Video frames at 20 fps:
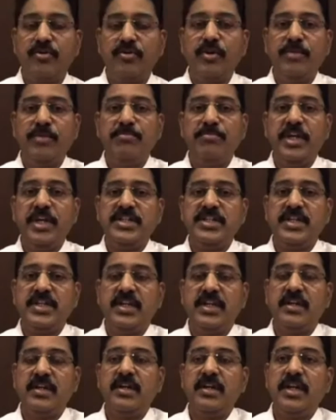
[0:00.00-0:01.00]
to do
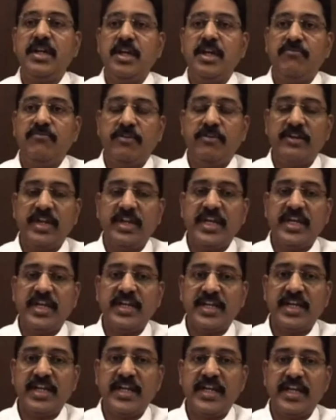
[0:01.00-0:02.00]
imaging, very
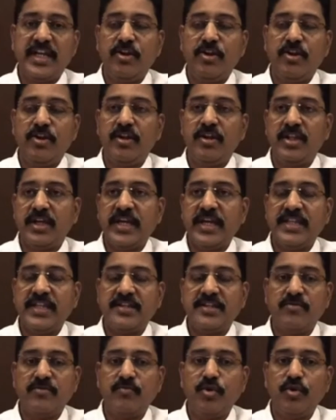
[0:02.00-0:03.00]
critical narrowing, the catheter
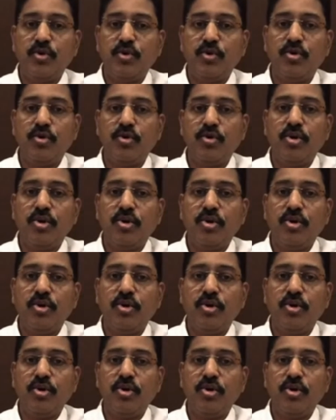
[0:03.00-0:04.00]
won't go.
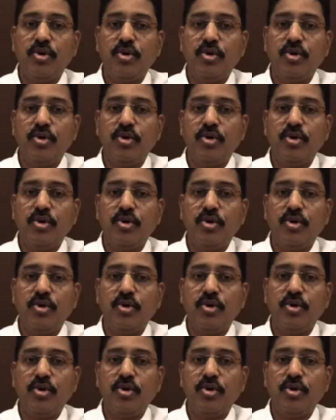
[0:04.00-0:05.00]
So we
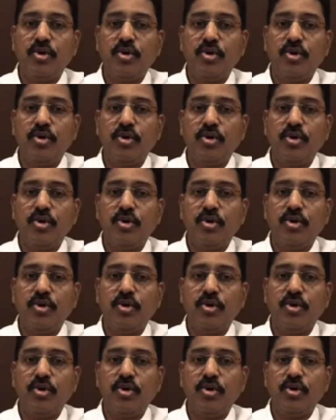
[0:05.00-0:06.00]
decided to dilate with
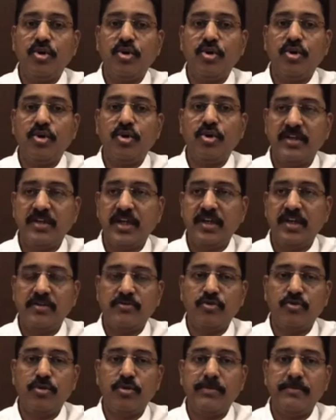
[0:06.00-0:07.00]
this 2
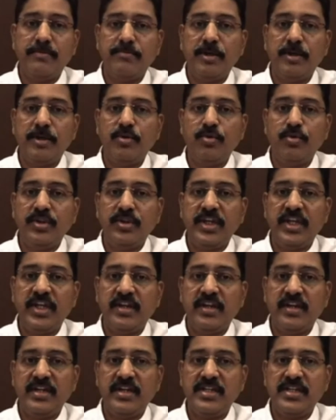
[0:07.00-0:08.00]
mm balloon there
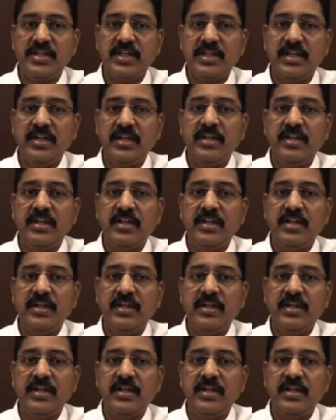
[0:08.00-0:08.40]
initially.